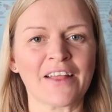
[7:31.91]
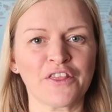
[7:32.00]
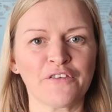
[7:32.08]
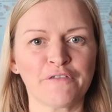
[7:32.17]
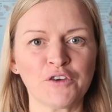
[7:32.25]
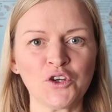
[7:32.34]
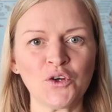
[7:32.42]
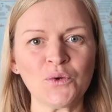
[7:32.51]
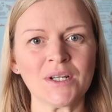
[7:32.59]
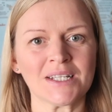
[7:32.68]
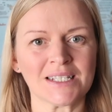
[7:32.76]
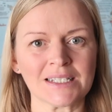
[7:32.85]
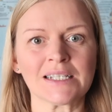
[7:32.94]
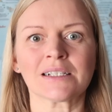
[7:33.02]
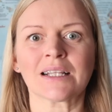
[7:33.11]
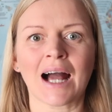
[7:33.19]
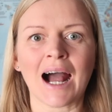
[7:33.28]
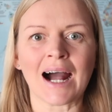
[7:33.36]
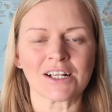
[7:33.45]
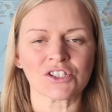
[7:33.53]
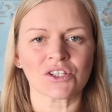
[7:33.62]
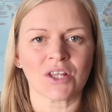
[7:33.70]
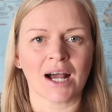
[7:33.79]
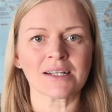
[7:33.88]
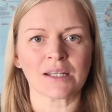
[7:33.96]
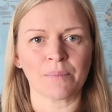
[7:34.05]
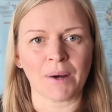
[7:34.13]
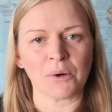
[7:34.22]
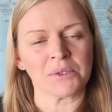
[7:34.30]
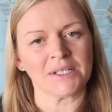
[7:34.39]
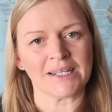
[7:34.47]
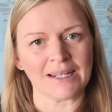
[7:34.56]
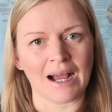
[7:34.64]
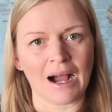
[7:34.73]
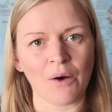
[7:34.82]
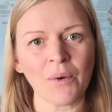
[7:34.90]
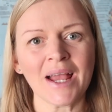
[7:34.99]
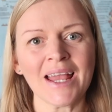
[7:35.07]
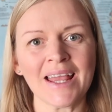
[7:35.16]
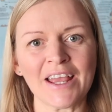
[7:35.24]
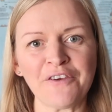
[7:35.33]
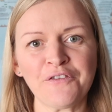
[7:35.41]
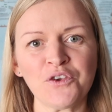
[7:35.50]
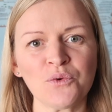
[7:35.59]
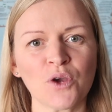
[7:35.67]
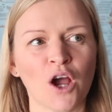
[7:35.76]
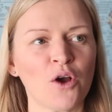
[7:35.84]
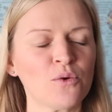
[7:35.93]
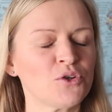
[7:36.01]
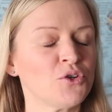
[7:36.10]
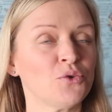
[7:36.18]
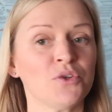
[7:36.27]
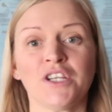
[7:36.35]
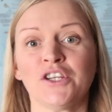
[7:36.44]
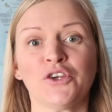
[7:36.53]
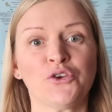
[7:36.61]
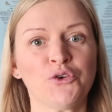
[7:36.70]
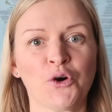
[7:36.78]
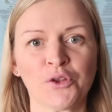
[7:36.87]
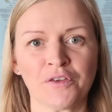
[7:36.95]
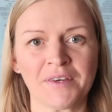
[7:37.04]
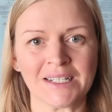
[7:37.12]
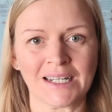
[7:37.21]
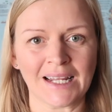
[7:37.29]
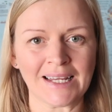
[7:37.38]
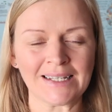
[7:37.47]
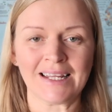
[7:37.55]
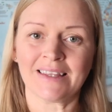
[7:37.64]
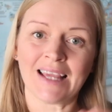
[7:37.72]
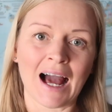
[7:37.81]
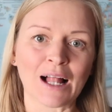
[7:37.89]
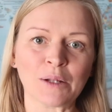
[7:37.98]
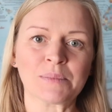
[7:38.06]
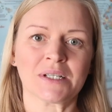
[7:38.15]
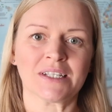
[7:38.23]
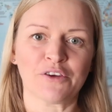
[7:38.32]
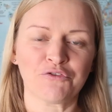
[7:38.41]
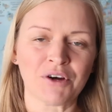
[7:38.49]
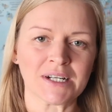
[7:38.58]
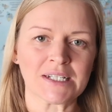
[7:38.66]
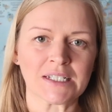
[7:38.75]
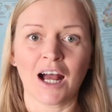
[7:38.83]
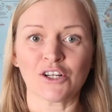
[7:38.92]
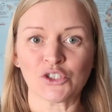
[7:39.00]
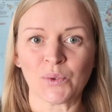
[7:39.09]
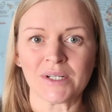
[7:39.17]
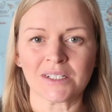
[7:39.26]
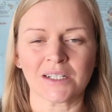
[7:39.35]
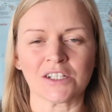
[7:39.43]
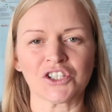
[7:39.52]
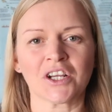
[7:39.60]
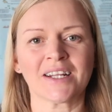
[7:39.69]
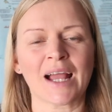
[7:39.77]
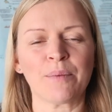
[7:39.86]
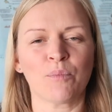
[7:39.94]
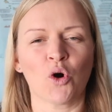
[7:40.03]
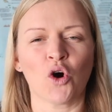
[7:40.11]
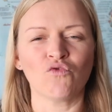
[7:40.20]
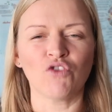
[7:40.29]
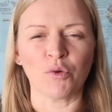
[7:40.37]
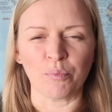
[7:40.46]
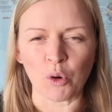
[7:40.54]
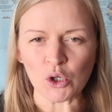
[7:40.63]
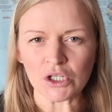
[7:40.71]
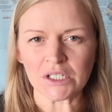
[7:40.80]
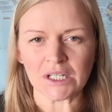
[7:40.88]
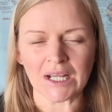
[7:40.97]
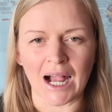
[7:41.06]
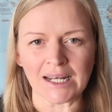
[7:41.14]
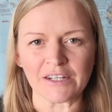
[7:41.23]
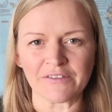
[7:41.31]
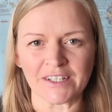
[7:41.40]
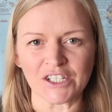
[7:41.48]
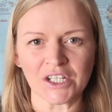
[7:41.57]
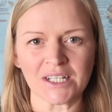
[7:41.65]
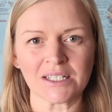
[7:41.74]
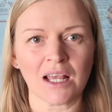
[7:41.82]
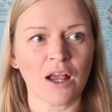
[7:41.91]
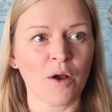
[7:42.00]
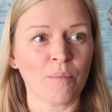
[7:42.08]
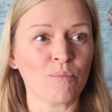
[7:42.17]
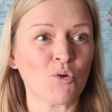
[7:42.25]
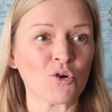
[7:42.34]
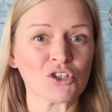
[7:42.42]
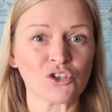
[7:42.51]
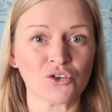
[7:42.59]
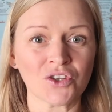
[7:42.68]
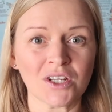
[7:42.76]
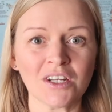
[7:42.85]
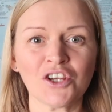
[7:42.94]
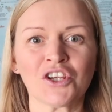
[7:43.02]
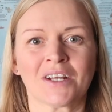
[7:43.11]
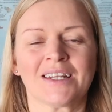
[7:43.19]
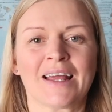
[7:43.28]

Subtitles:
and the food still has that about it now. If you go to the north of Italy, near the Alps and near France and Switzerland, you're going to get more robust kind of dishes. More southern, you're going